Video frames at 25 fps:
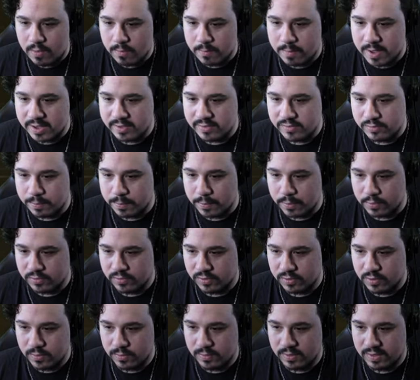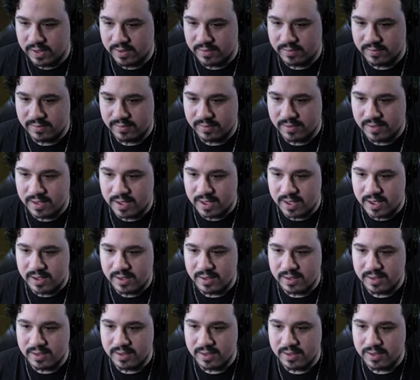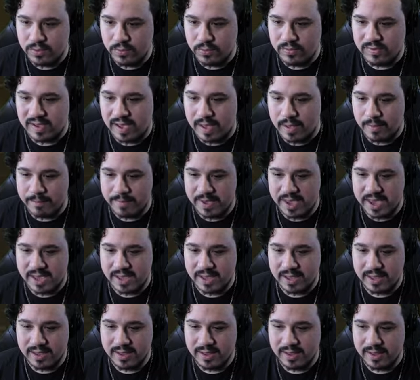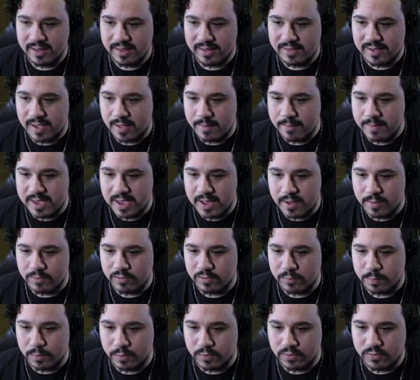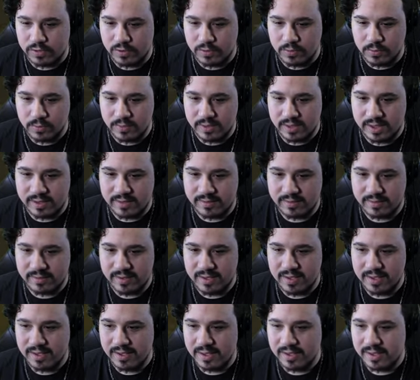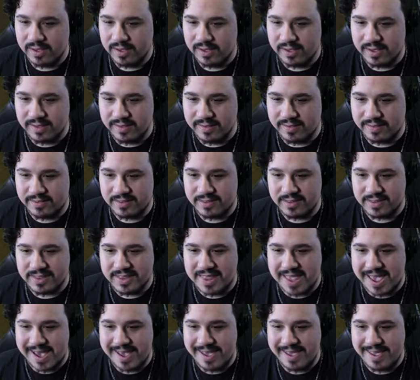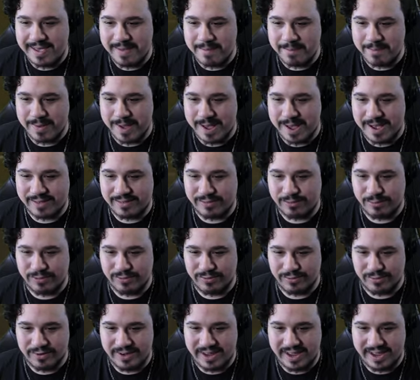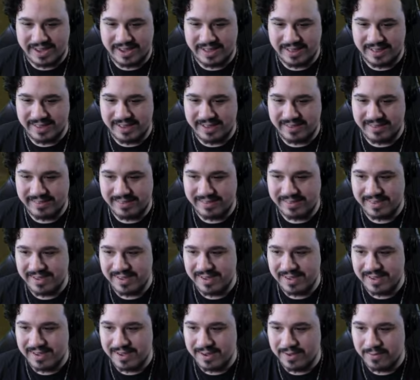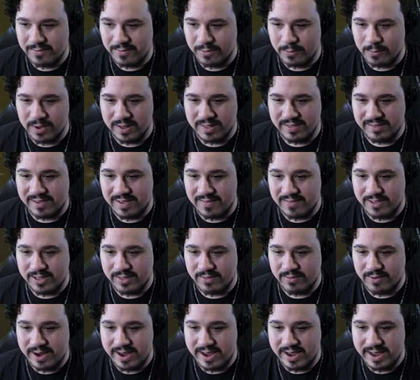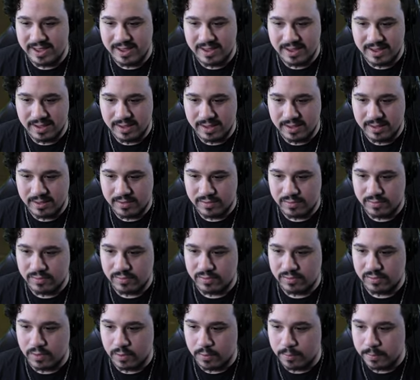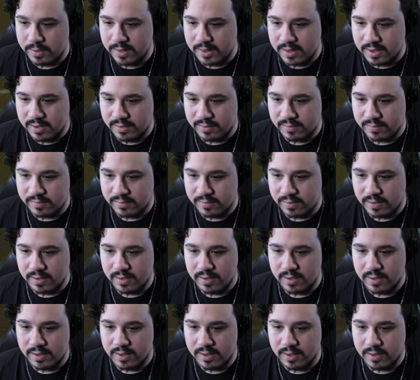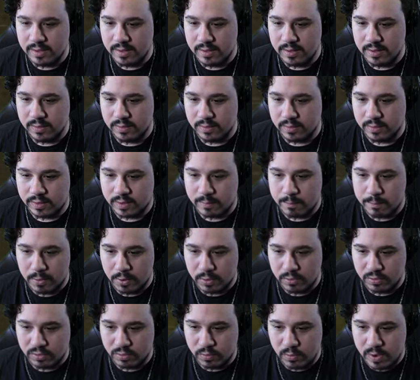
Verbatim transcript: am I supposed to do this? Huh? You tell me. Tell me how I'm supposed to do this. Because that hitbox was ridiculous for 173. Let's just open this. Look both